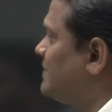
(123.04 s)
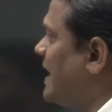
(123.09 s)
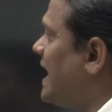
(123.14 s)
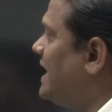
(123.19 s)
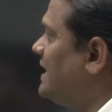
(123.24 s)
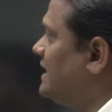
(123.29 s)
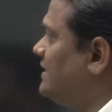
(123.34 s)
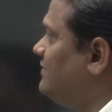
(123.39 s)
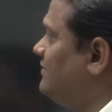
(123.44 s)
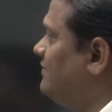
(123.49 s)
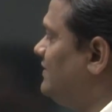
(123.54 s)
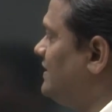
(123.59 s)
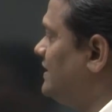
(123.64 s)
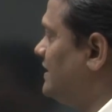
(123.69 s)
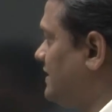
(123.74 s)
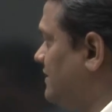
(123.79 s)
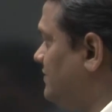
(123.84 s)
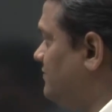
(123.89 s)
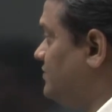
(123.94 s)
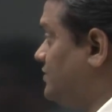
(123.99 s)
priority we will
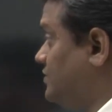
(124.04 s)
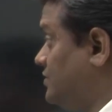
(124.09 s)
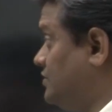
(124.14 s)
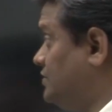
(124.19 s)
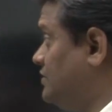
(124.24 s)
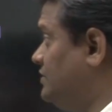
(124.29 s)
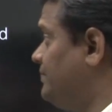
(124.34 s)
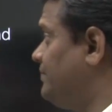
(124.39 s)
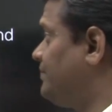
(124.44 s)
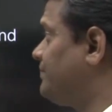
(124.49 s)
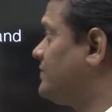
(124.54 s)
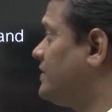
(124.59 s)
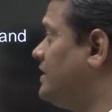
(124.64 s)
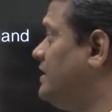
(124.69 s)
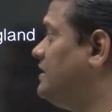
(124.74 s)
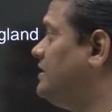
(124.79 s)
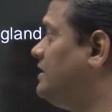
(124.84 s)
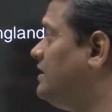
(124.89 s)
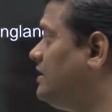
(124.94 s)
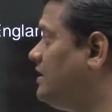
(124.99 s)
give to
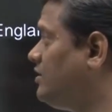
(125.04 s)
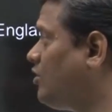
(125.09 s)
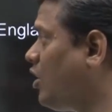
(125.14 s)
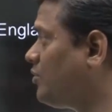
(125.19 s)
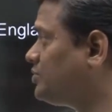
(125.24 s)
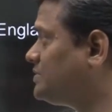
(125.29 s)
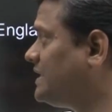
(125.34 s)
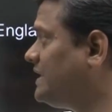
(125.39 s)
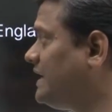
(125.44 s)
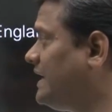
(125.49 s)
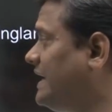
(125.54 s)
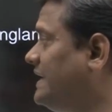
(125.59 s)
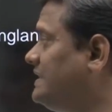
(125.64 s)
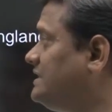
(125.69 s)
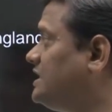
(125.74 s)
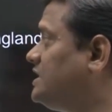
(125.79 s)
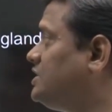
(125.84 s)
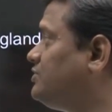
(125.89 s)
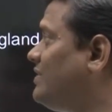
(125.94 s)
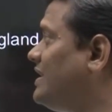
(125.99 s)
option A,
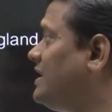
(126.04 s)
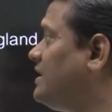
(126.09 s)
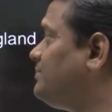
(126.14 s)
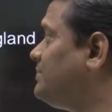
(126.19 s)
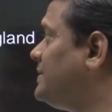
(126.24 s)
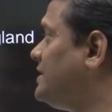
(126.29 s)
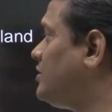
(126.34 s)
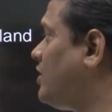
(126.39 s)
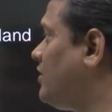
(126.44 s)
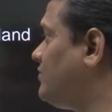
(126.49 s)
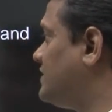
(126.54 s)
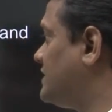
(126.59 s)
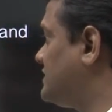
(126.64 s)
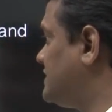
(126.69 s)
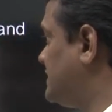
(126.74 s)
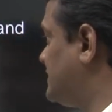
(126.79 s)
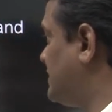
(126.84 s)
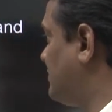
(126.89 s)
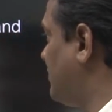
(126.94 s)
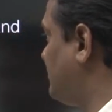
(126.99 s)
the development of the
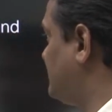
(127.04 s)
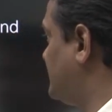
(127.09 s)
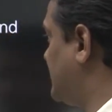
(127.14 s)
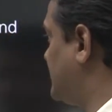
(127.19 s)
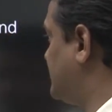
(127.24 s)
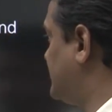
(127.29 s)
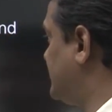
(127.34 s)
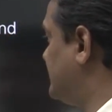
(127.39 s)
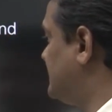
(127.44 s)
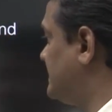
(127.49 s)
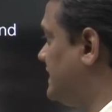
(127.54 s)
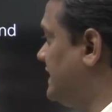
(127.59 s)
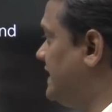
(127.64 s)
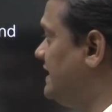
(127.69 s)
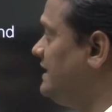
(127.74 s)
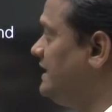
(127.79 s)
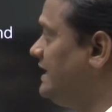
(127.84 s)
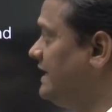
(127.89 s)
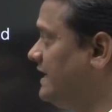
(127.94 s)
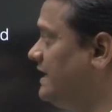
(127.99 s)
system of justice
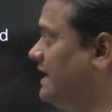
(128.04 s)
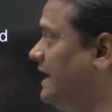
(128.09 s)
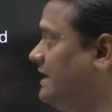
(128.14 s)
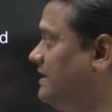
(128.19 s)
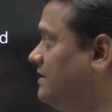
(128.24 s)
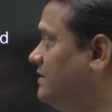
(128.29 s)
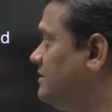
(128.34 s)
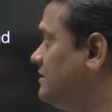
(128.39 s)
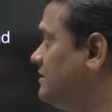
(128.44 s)
in England.